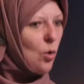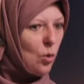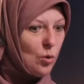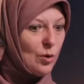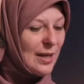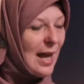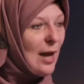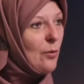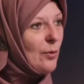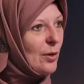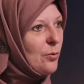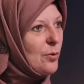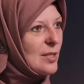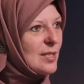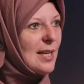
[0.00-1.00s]
Or now,
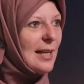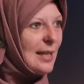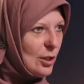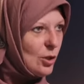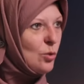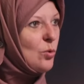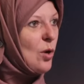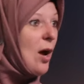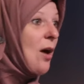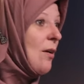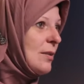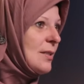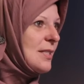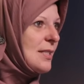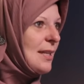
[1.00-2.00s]
increasingly, you
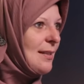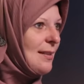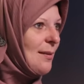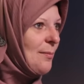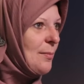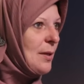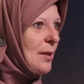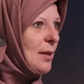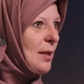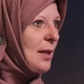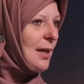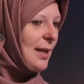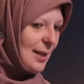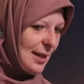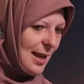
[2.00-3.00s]
can't see them mm.
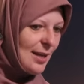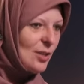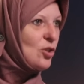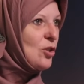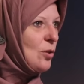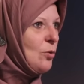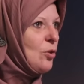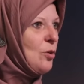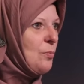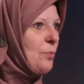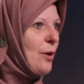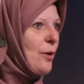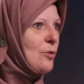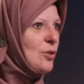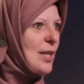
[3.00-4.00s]
in case you, you
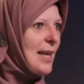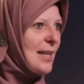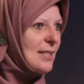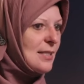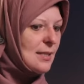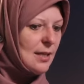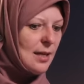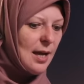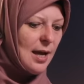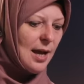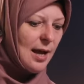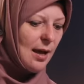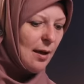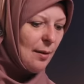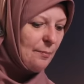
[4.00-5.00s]
protest
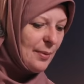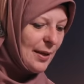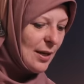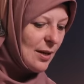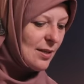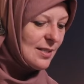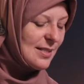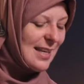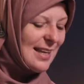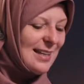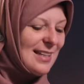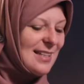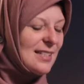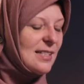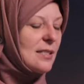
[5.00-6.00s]
um, because
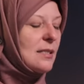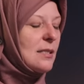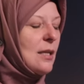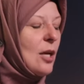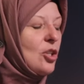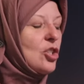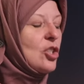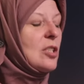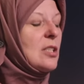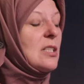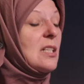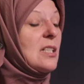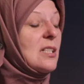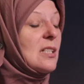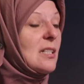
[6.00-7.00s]
it is such
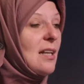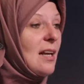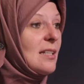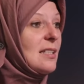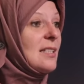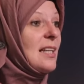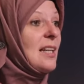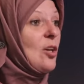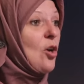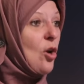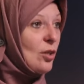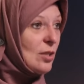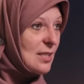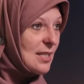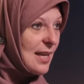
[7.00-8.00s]
disgusting
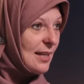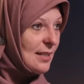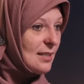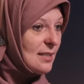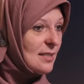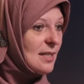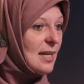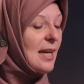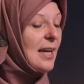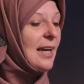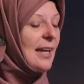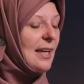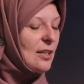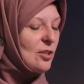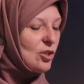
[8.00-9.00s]
content
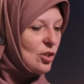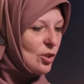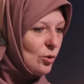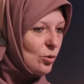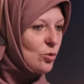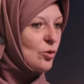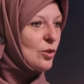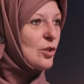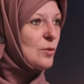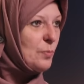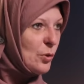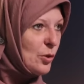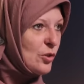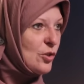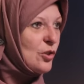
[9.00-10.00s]
in children's
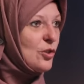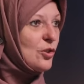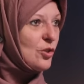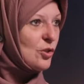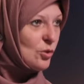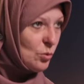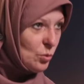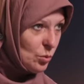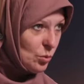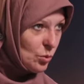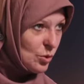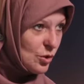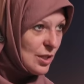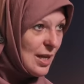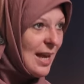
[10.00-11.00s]
books at
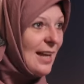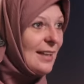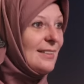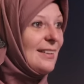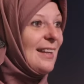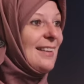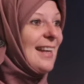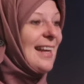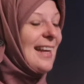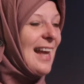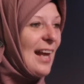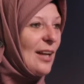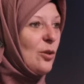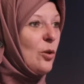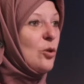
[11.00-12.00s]
schools that they
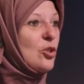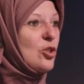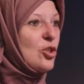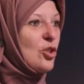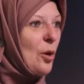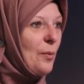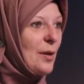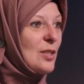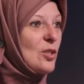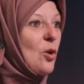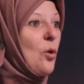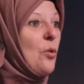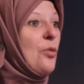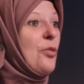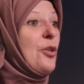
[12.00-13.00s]
cannot show it
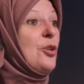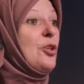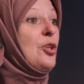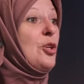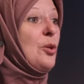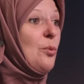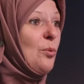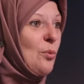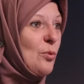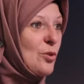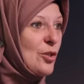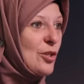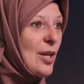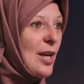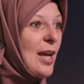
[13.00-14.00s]
on the
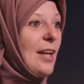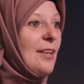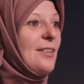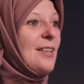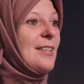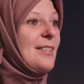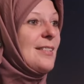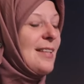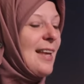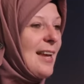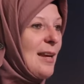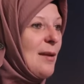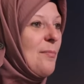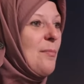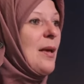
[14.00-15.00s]
news. The
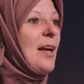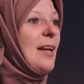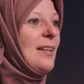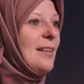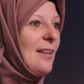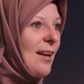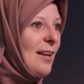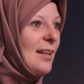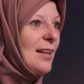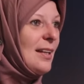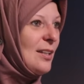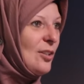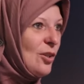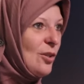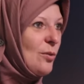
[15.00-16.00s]
same
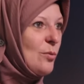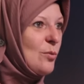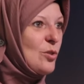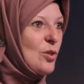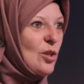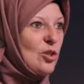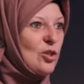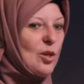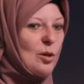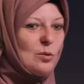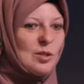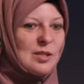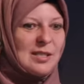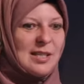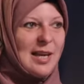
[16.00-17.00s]
nightly news that
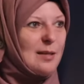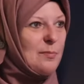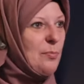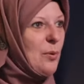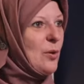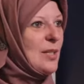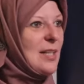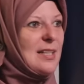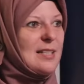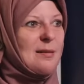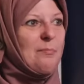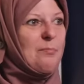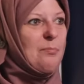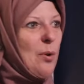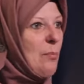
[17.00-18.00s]
shows dead bodies
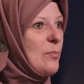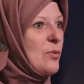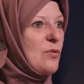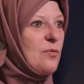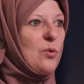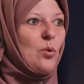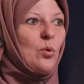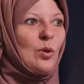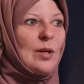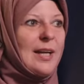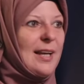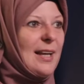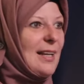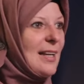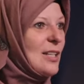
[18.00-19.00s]
bombs
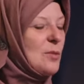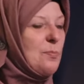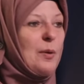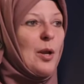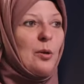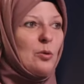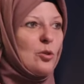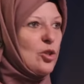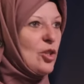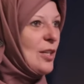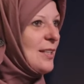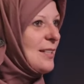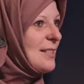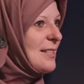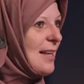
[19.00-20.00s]
falling and
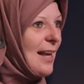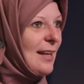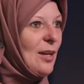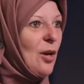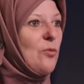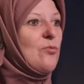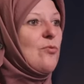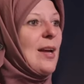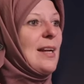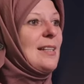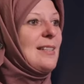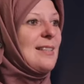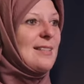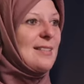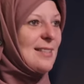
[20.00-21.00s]
explosions and
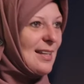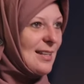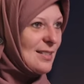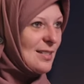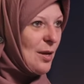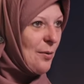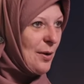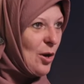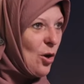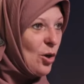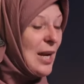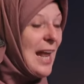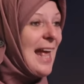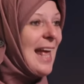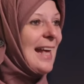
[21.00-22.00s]
horrendous things going
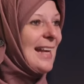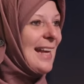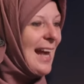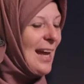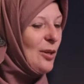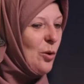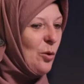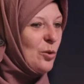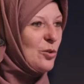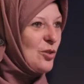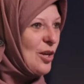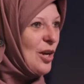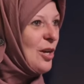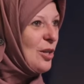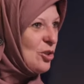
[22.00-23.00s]
on
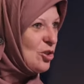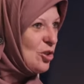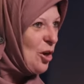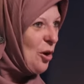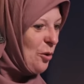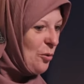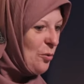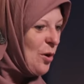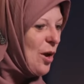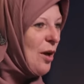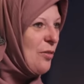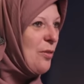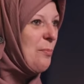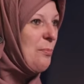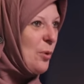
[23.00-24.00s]
cannot show
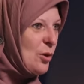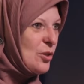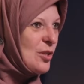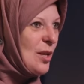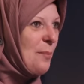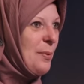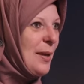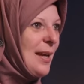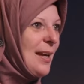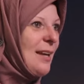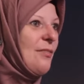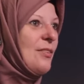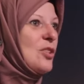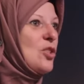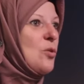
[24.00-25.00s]
the books that are being
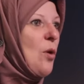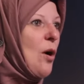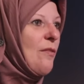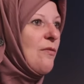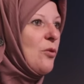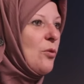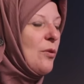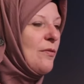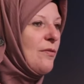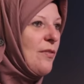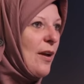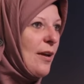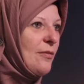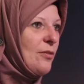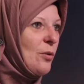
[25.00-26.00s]
given to our four and
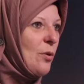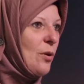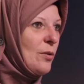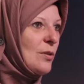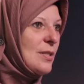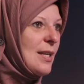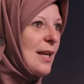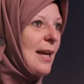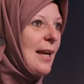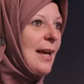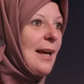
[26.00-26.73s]
five year olds.